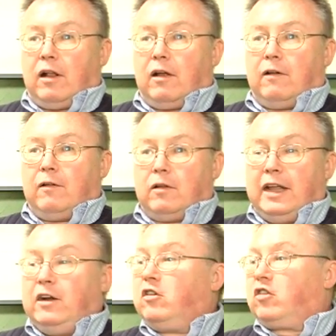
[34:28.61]

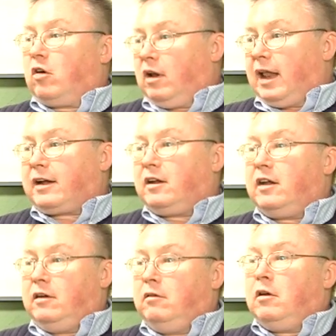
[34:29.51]
Leaders are
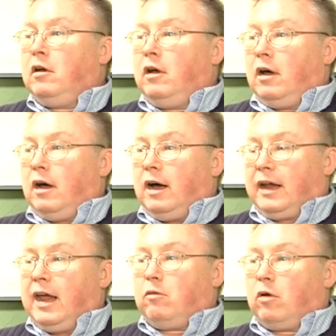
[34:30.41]
elected.
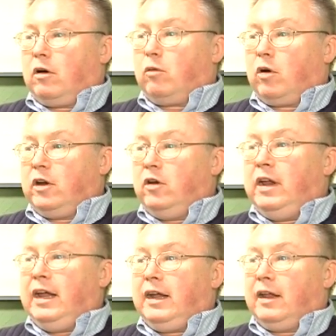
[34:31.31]
Again, we're
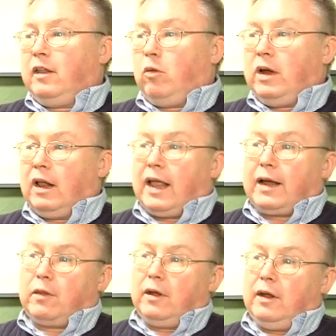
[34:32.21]
unique in that we
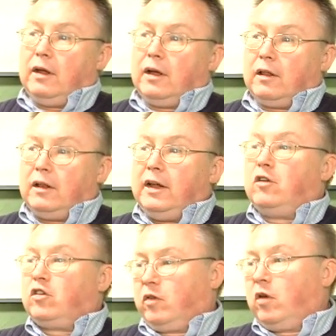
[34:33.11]
elect the
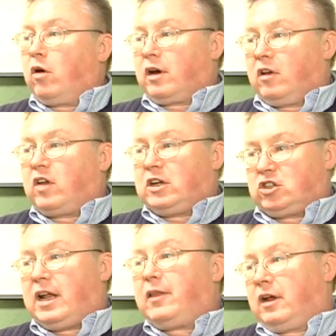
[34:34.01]
leaders of the
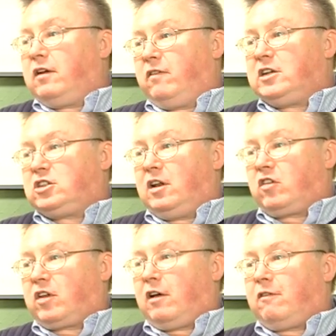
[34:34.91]
organization at the convention
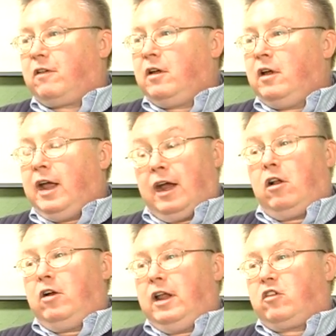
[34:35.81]
itself,
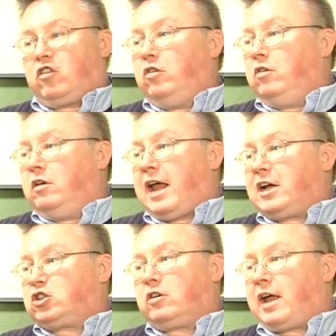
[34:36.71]
including student
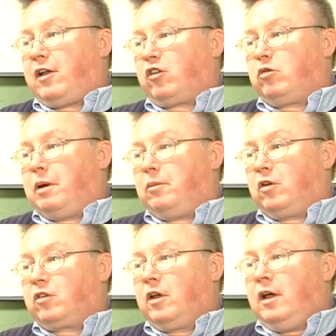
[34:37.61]
National Council
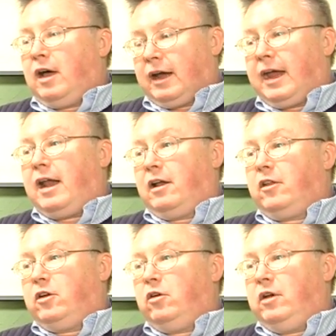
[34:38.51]
members. Again,
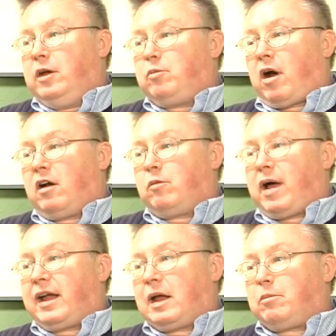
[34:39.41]
another unique part of
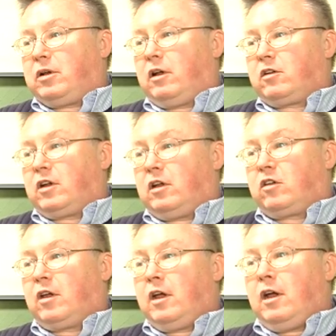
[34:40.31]
Pi Kappa Delta
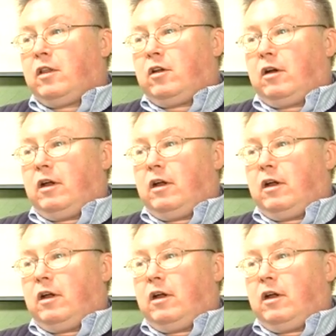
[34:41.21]
is there.